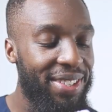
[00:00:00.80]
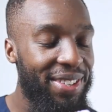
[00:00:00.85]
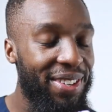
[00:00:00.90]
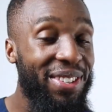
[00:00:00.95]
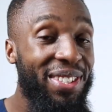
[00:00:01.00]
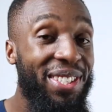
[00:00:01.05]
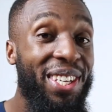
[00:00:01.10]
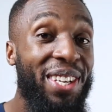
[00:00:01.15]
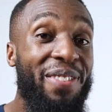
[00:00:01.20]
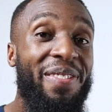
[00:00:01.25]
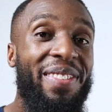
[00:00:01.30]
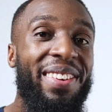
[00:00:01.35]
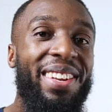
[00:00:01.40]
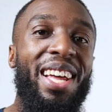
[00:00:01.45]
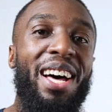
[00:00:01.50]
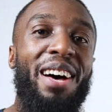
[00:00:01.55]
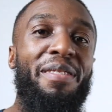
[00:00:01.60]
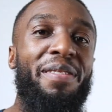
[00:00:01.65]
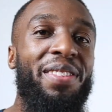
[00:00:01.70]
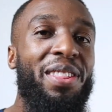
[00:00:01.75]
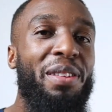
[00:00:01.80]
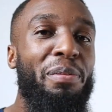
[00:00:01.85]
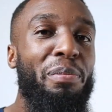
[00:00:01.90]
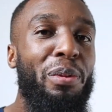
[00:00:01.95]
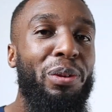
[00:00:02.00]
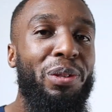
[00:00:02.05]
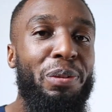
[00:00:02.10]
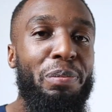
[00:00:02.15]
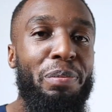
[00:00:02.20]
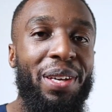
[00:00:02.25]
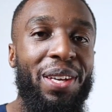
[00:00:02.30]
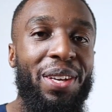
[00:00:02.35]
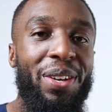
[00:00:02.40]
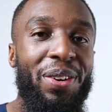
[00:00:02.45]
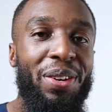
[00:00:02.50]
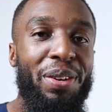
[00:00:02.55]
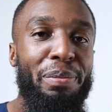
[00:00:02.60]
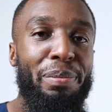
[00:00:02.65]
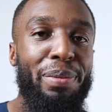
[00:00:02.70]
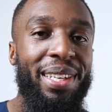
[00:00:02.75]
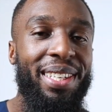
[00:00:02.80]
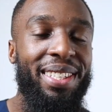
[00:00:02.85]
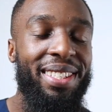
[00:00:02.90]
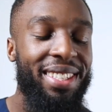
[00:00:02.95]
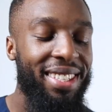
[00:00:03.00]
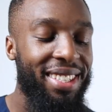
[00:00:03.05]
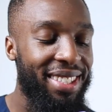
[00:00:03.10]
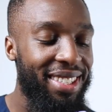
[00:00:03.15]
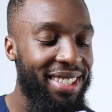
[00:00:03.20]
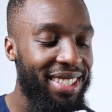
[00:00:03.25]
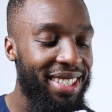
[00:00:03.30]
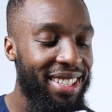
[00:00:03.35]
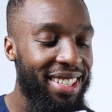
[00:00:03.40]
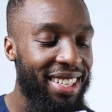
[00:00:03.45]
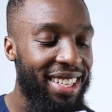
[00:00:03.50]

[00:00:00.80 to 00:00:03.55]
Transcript: searching for love in the most peculiar places,